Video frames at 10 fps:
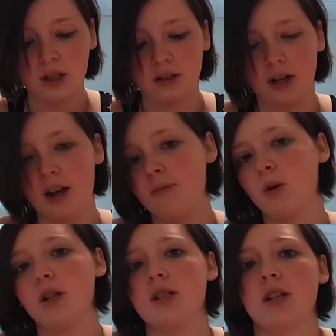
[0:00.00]
I have
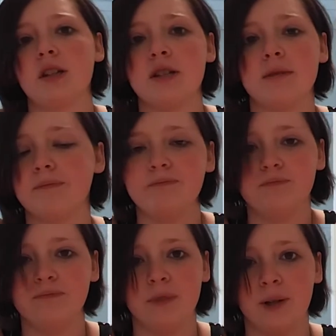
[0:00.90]
morning sickness?
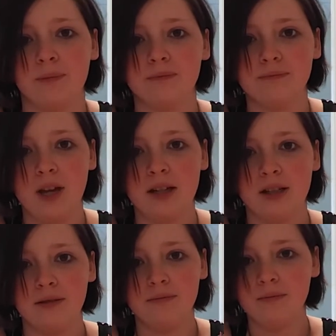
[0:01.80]
No, I
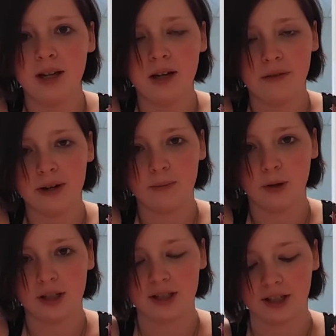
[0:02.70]
didn't. I never had
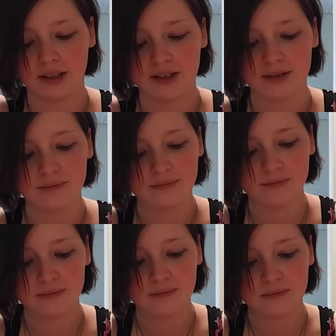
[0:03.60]
morning sickness.
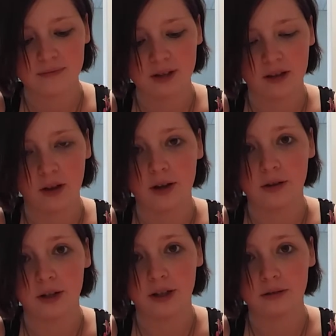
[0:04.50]

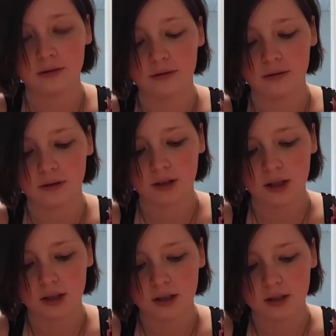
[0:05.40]
Luckily.
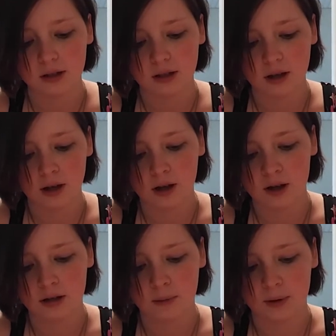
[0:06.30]

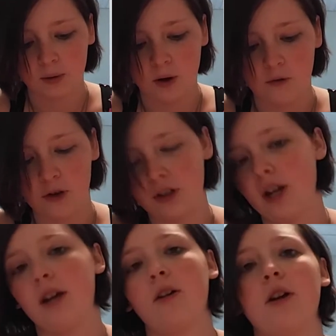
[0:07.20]
Number 12, what did
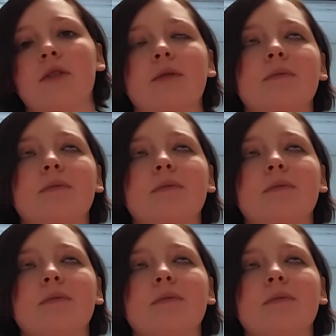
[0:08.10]
I crave?